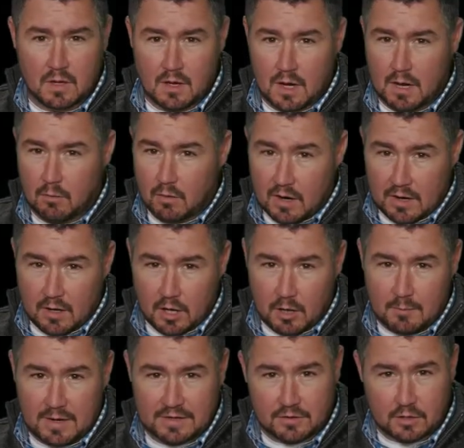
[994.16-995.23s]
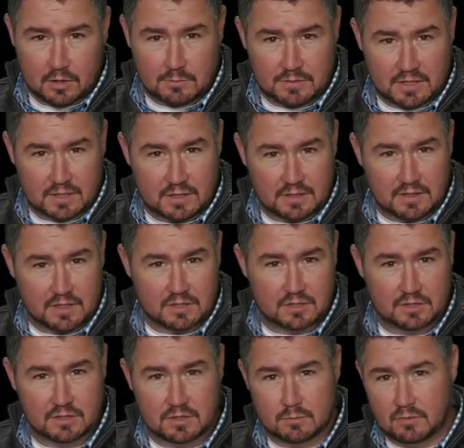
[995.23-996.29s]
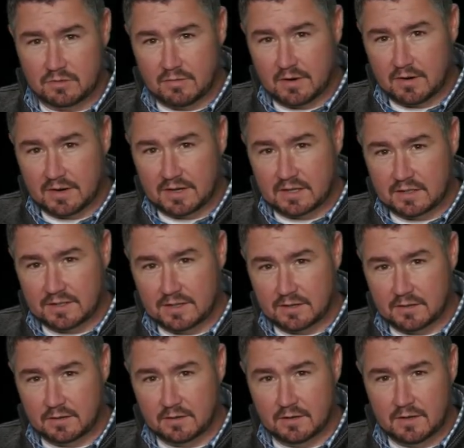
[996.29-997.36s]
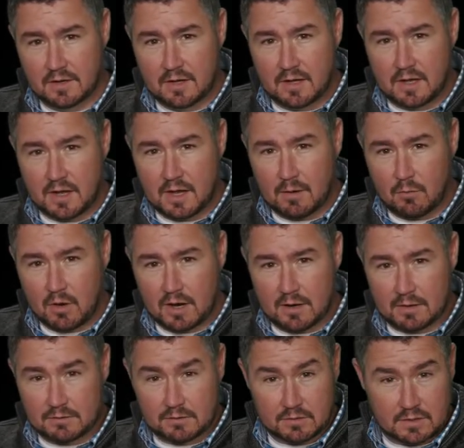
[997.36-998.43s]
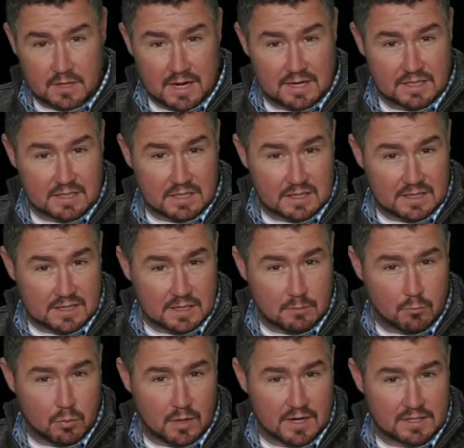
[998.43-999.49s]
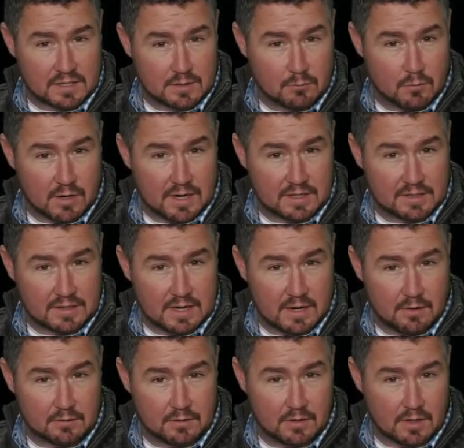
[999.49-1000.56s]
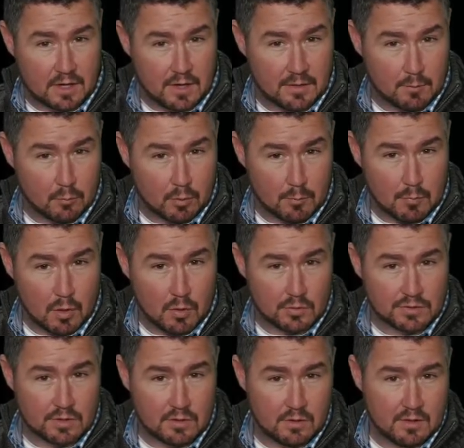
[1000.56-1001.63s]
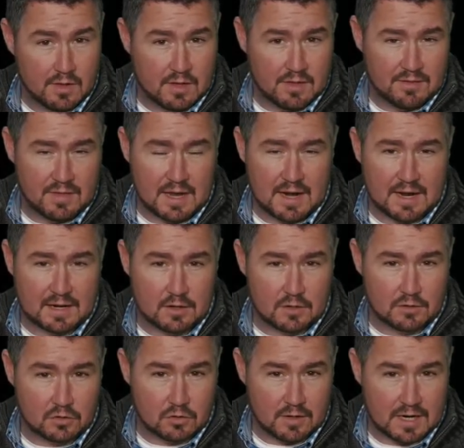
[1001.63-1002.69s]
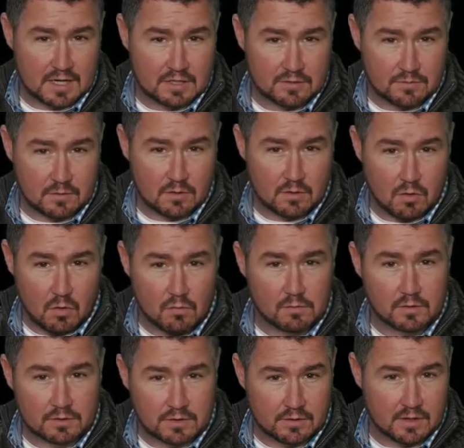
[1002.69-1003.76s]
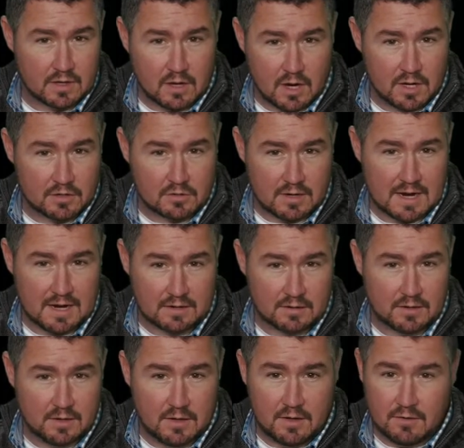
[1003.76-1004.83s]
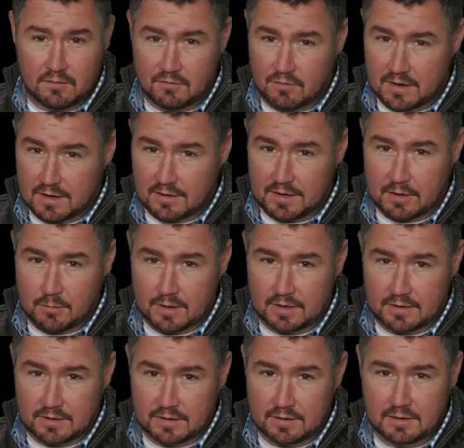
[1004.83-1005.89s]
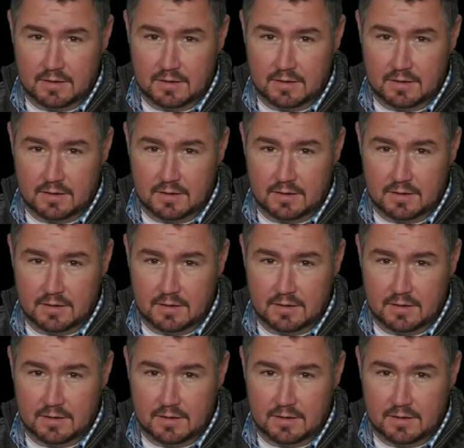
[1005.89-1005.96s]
I want all my terms and conditions to be very clear. I want a nice, clean pricing breakdown on the proposal that I could transfer over to the contract very quickly.